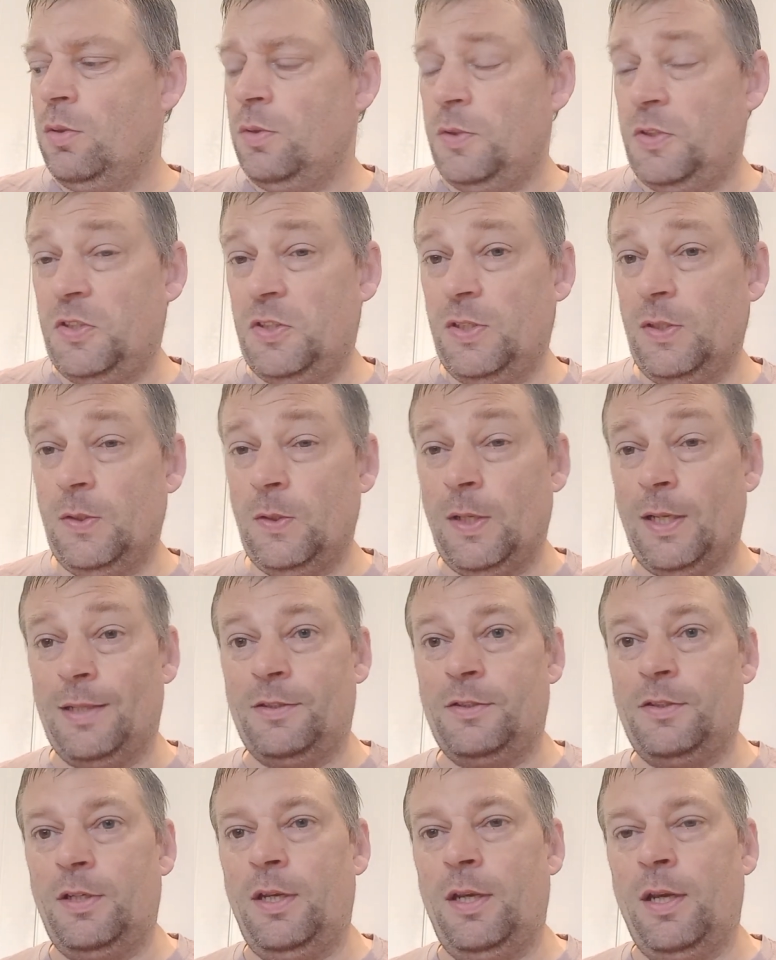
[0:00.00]
still
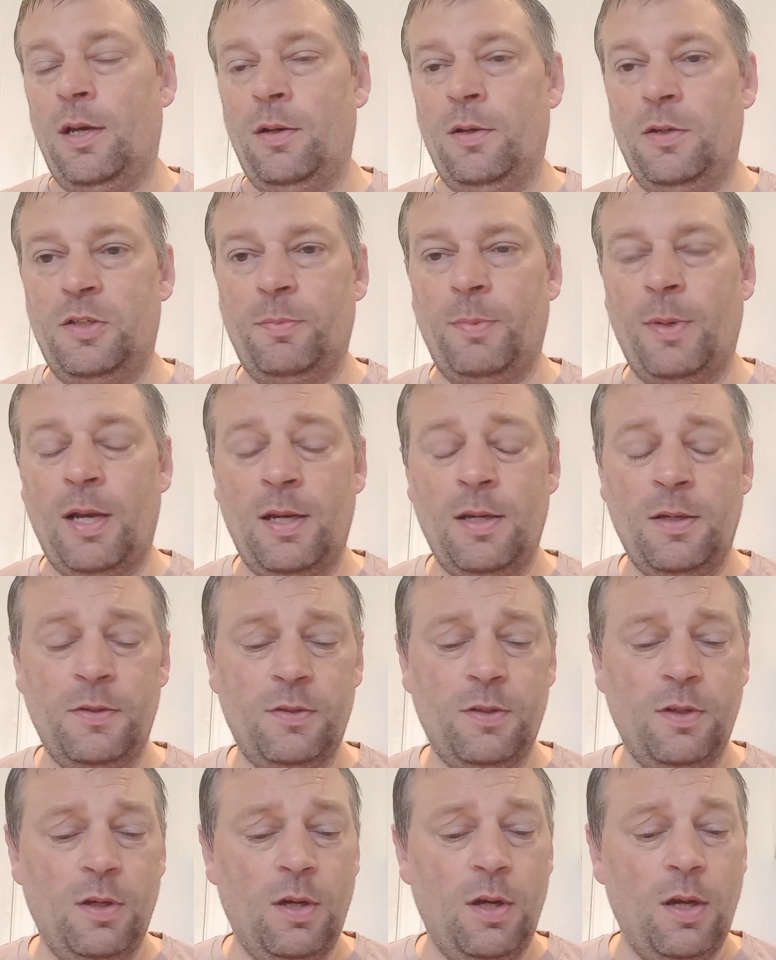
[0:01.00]
has TN
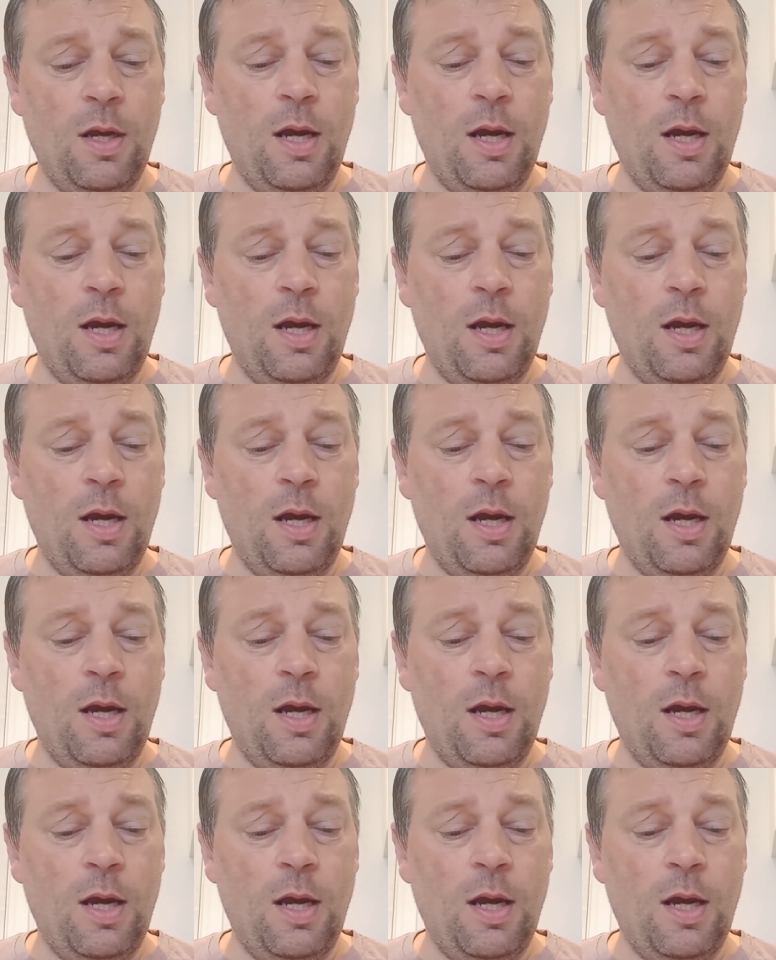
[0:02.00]
displays